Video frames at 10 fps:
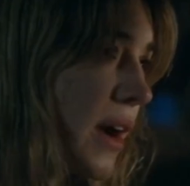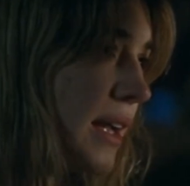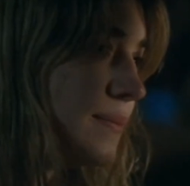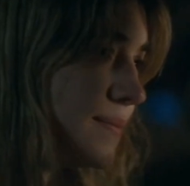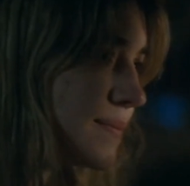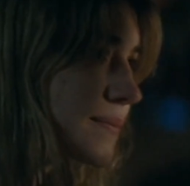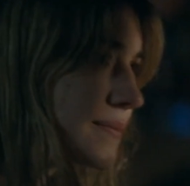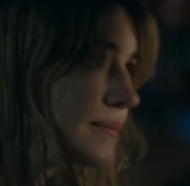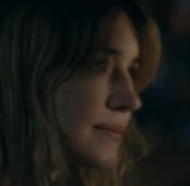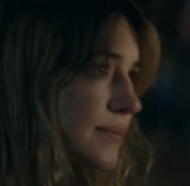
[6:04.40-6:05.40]
No, actually,
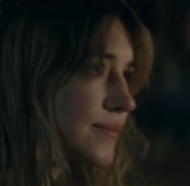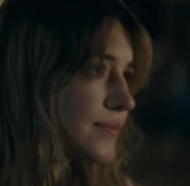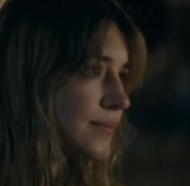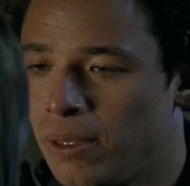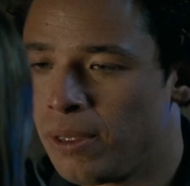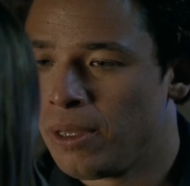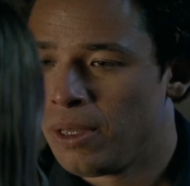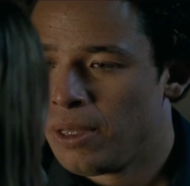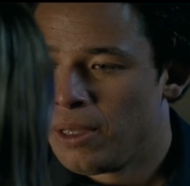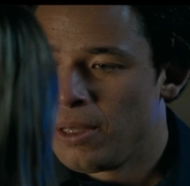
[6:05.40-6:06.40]
Kate and Job begin to
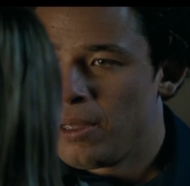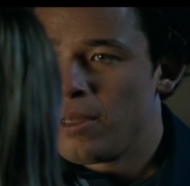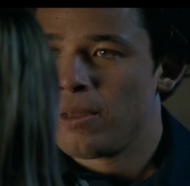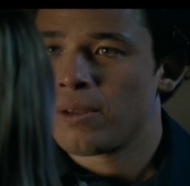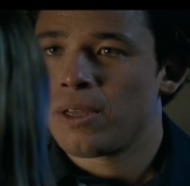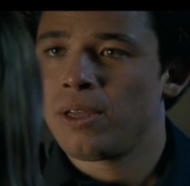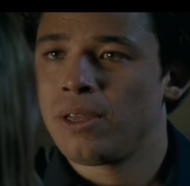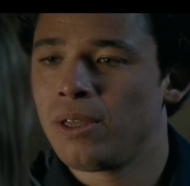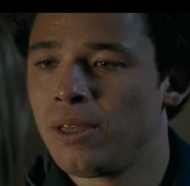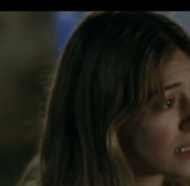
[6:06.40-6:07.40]
an argument about
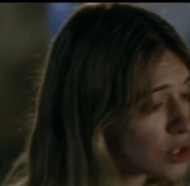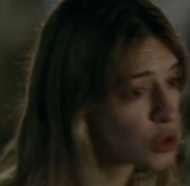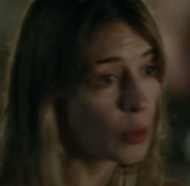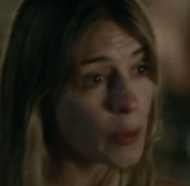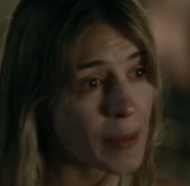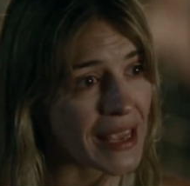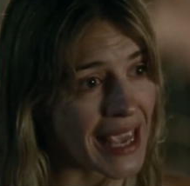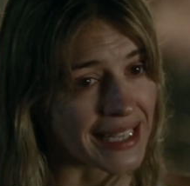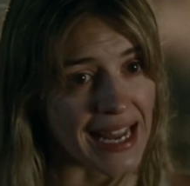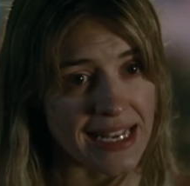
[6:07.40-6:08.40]
Riggs, in which Kate
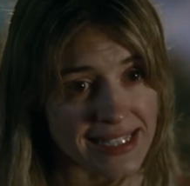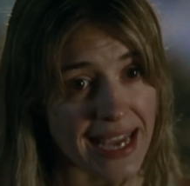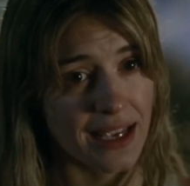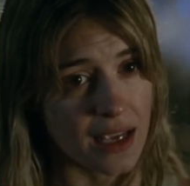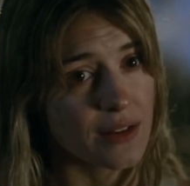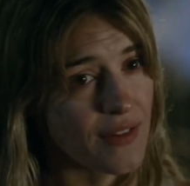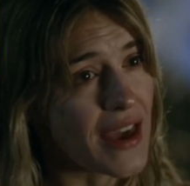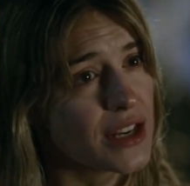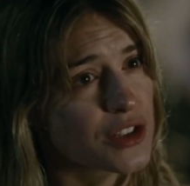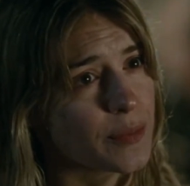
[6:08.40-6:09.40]
says, "You don't know what
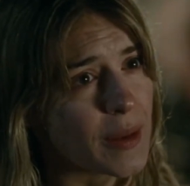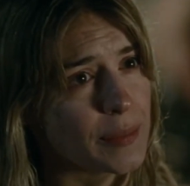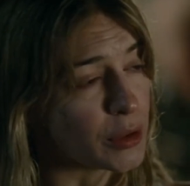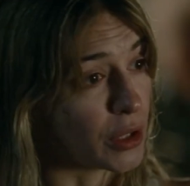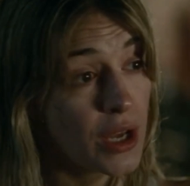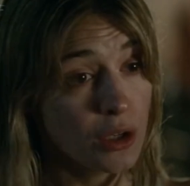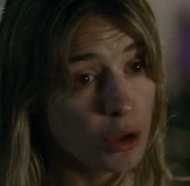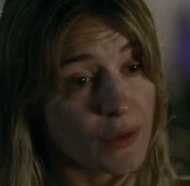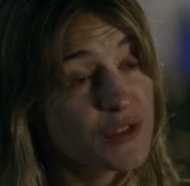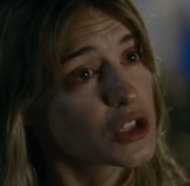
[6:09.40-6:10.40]
it's like to lose
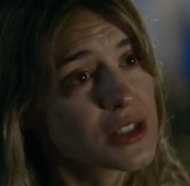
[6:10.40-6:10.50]
somebody."